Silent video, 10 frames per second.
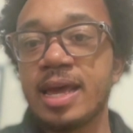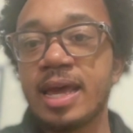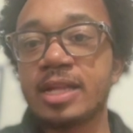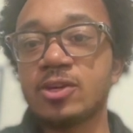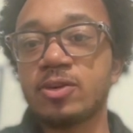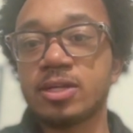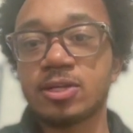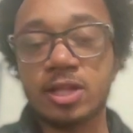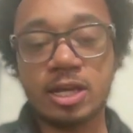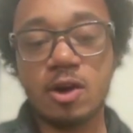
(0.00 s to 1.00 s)
and you
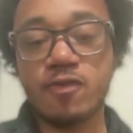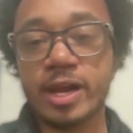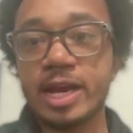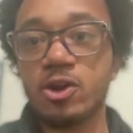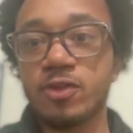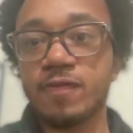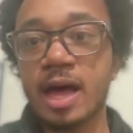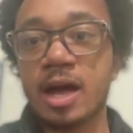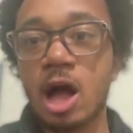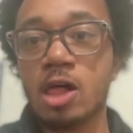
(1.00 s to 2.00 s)
click over here, you've
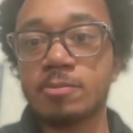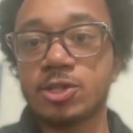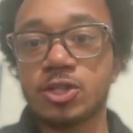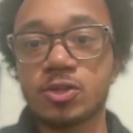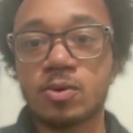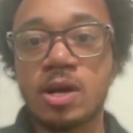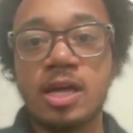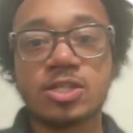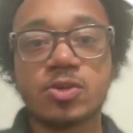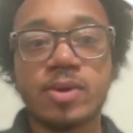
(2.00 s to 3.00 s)
got column 2.
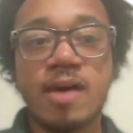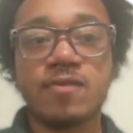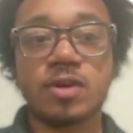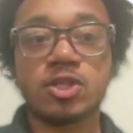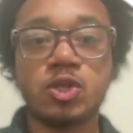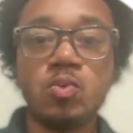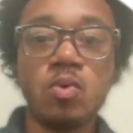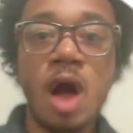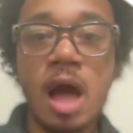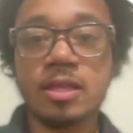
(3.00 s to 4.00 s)
So we have two
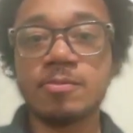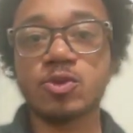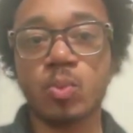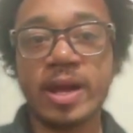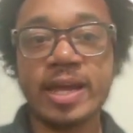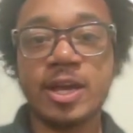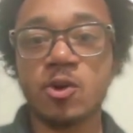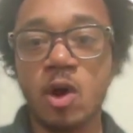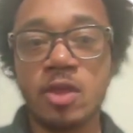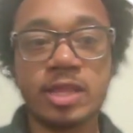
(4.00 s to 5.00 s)
columns right
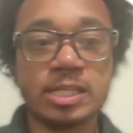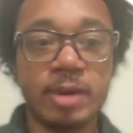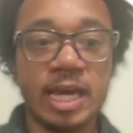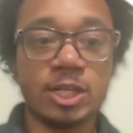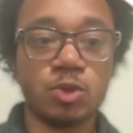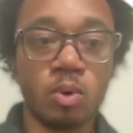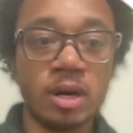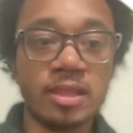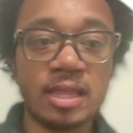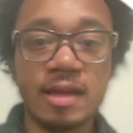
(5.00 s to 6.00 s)
here on this page, one
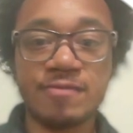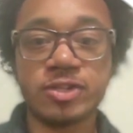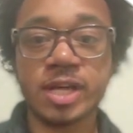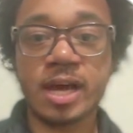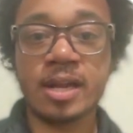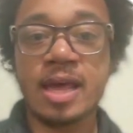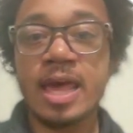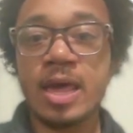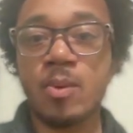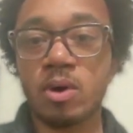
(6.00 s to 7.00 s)
on the left side
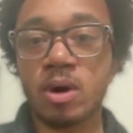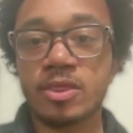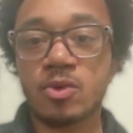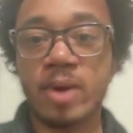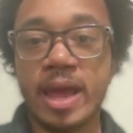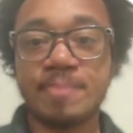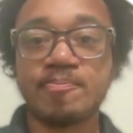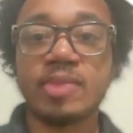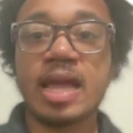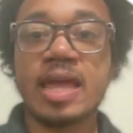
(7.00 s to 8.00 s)
and one on the right.
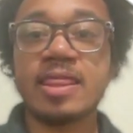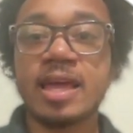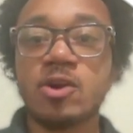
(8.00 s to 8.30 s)
And they are